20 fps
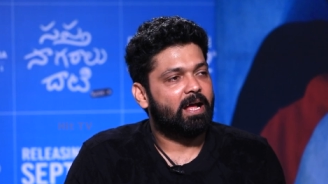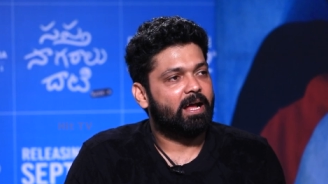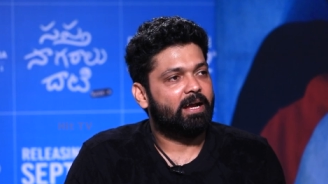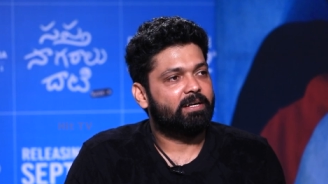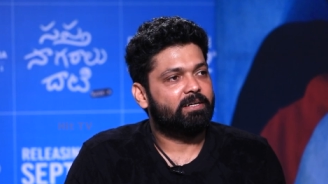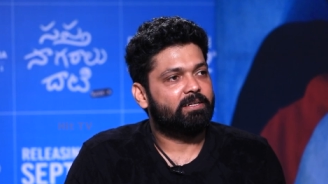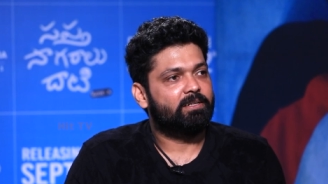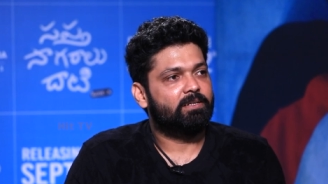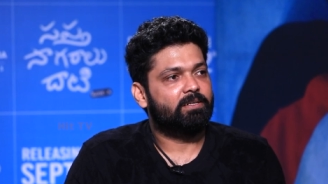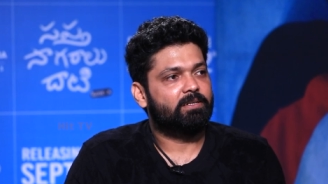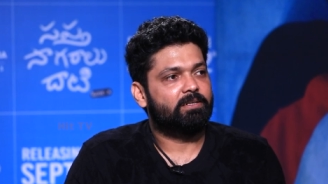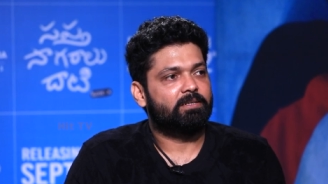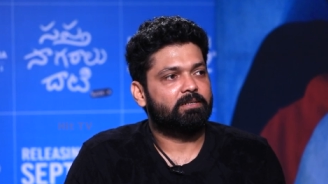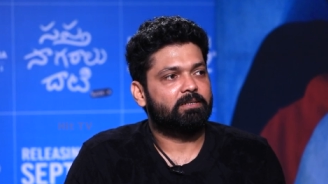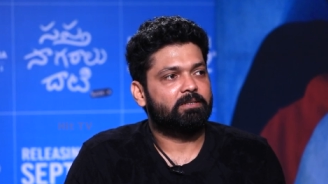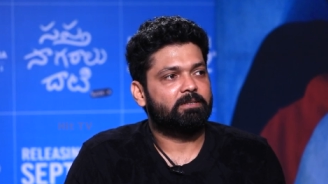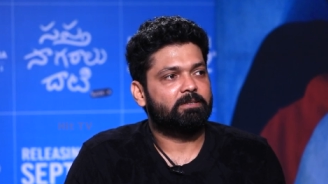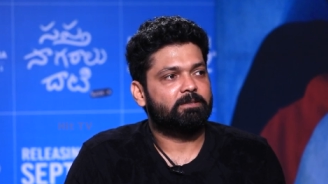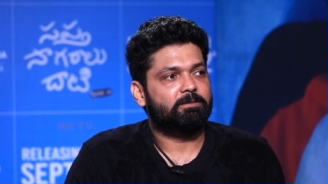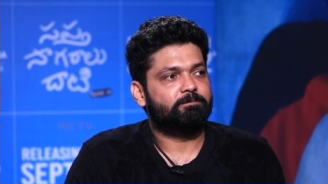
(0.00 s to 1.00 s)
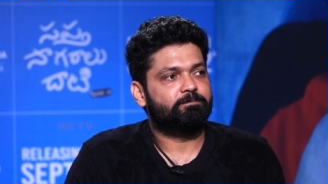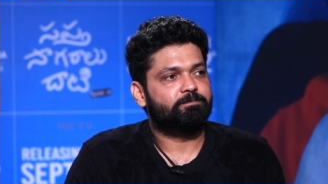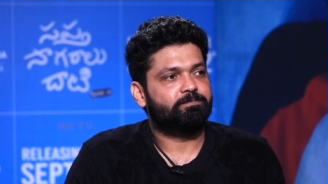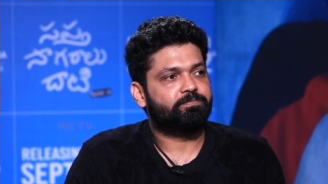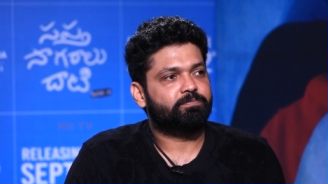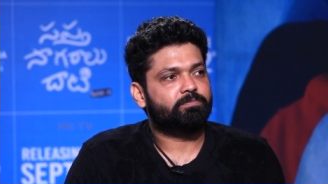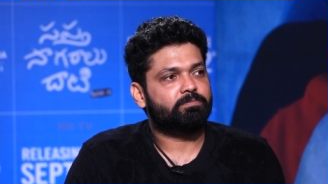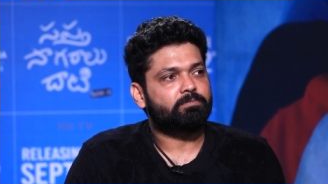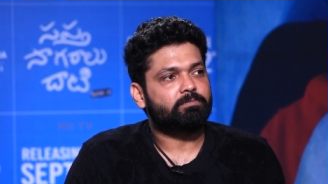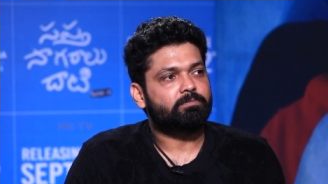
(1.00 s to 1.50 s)
And uh,
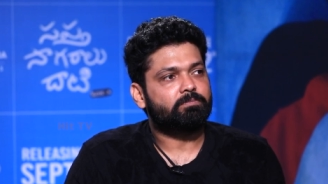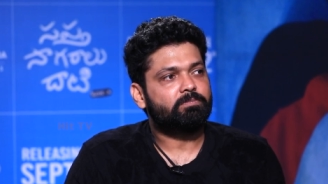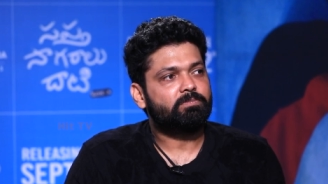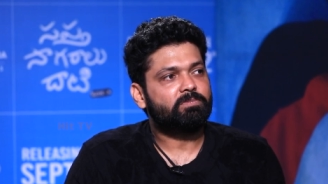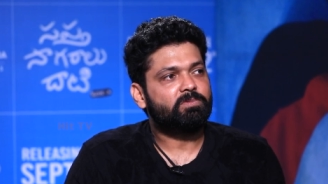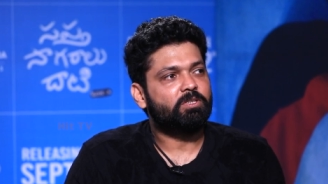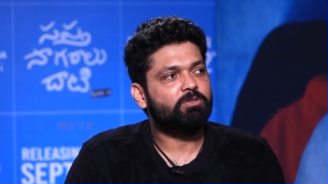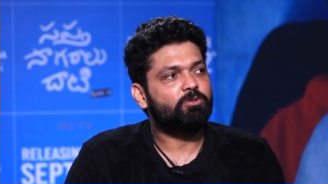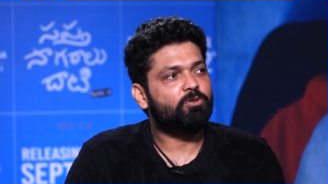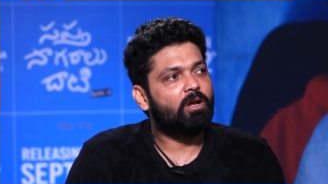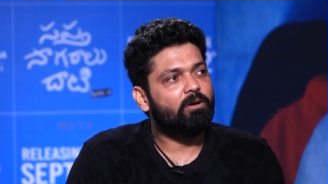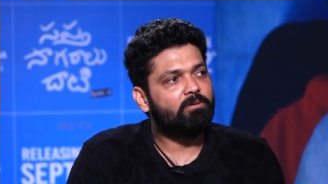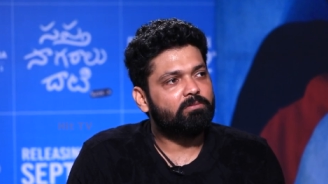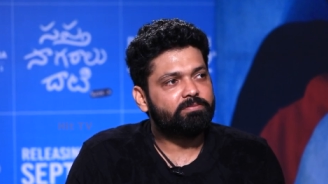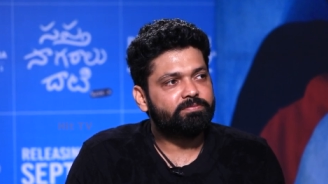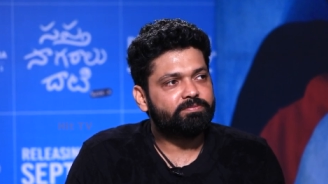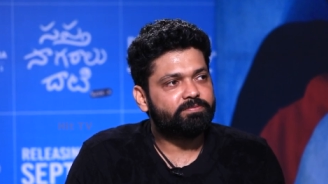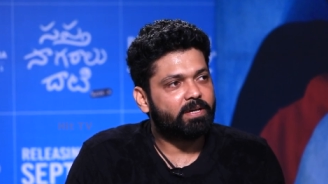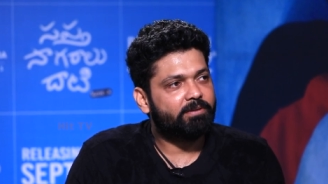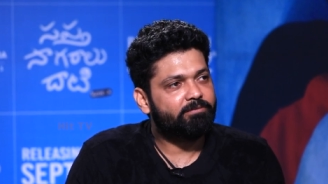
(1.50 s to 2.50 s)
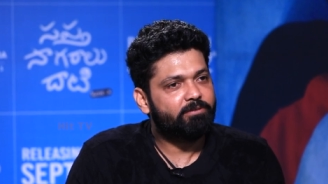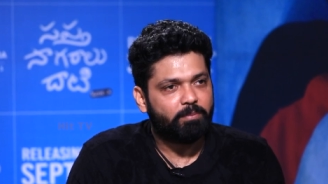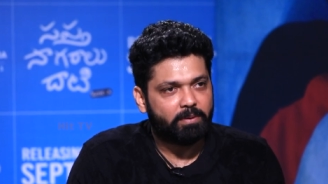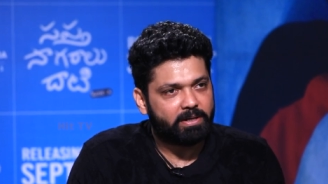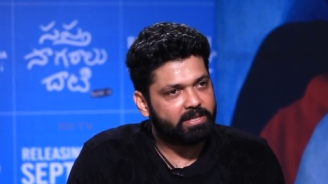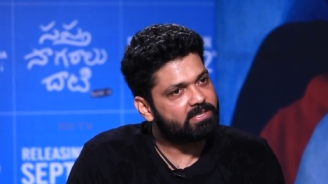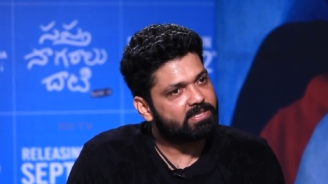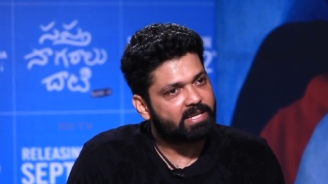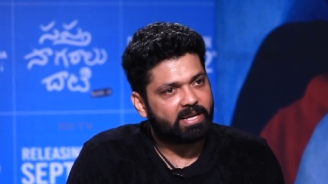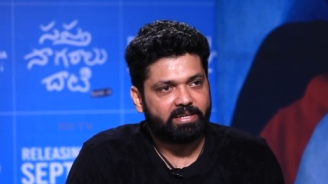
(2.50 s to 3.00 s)
so now everybody
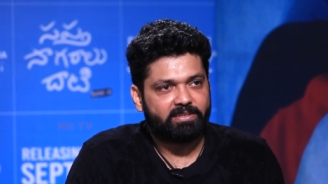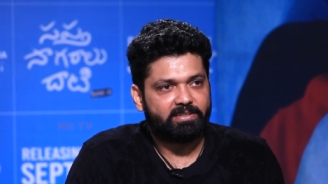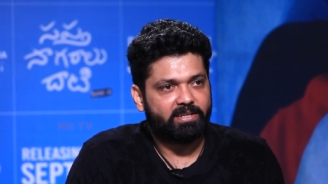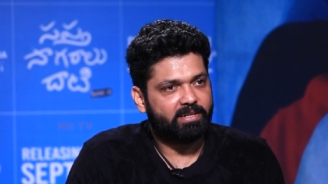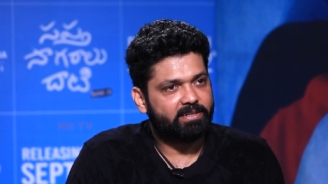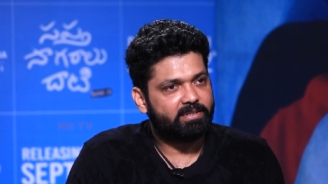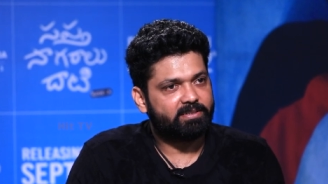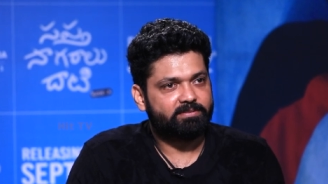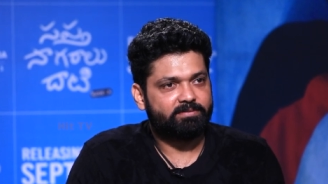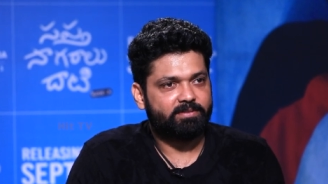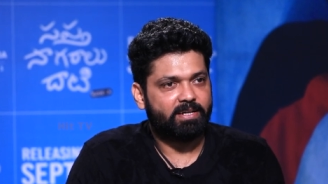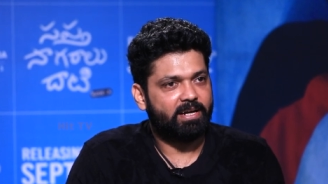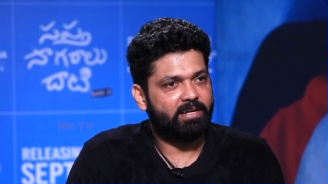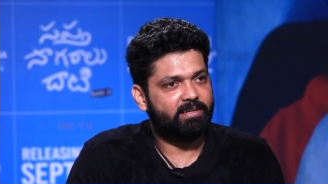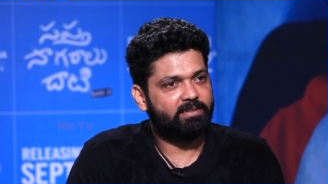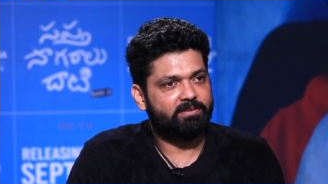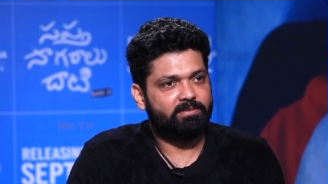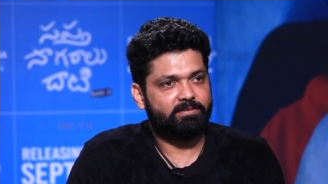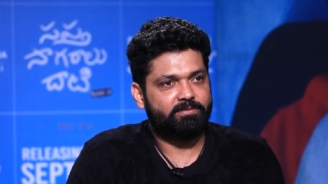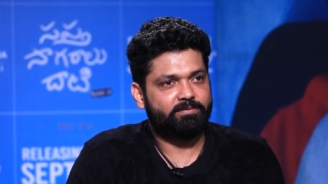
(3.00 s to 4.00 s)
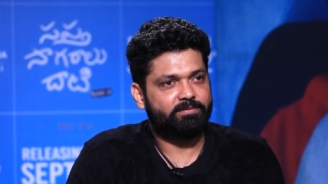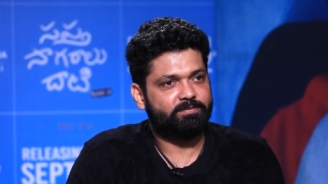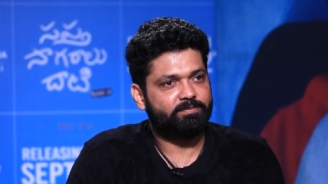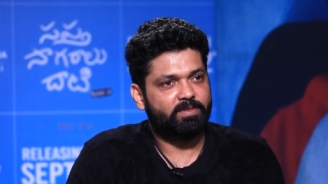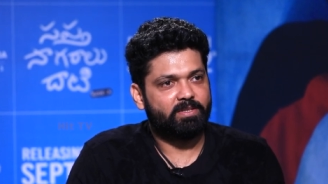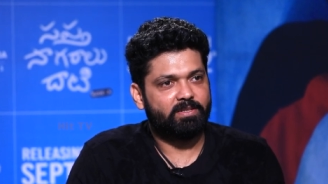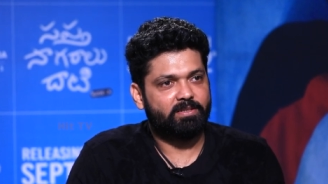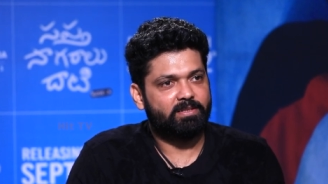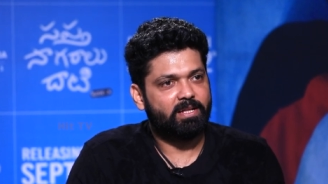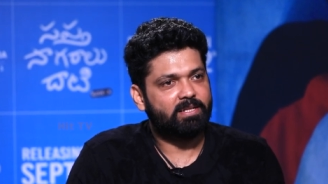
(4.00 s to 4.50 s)
is trying that, and
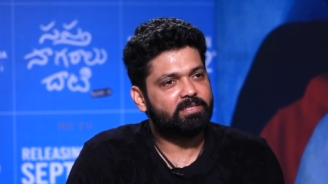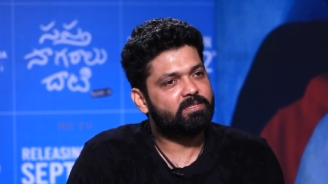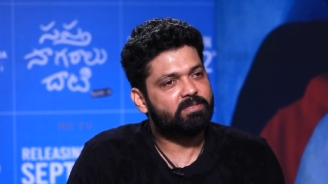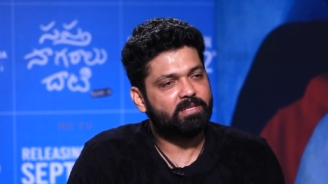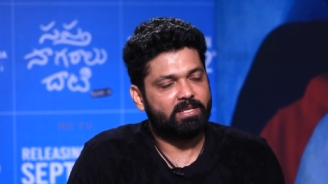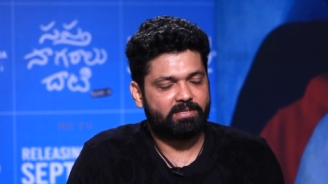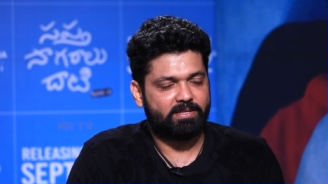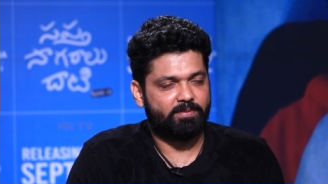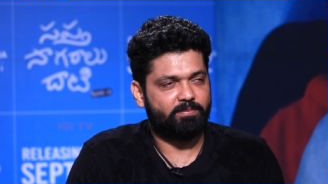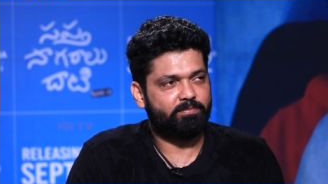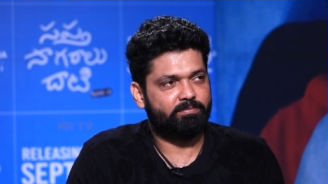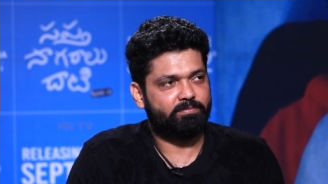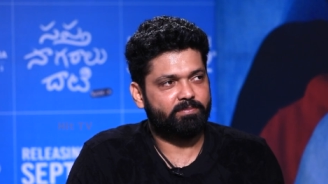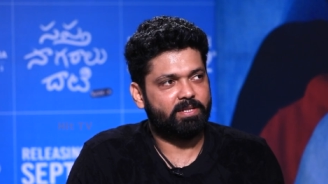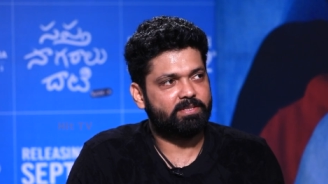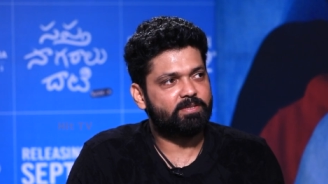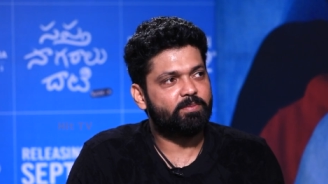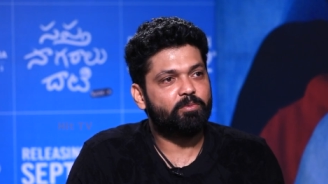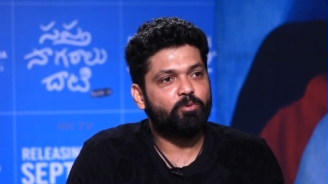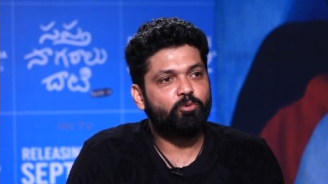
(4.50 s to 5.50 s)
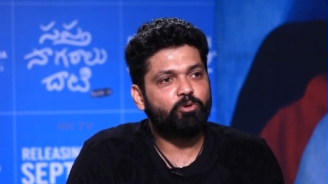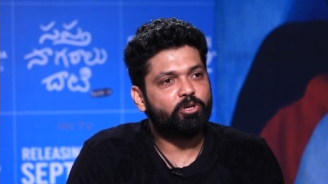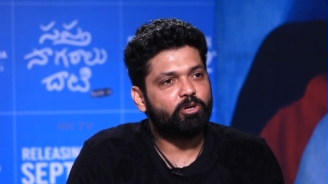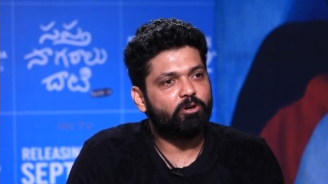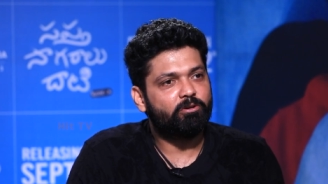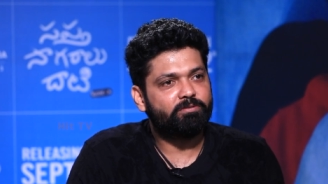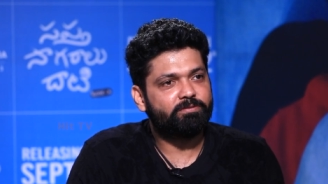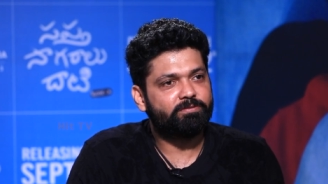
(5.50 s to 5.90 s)
uh, that's that's a that's a beauty of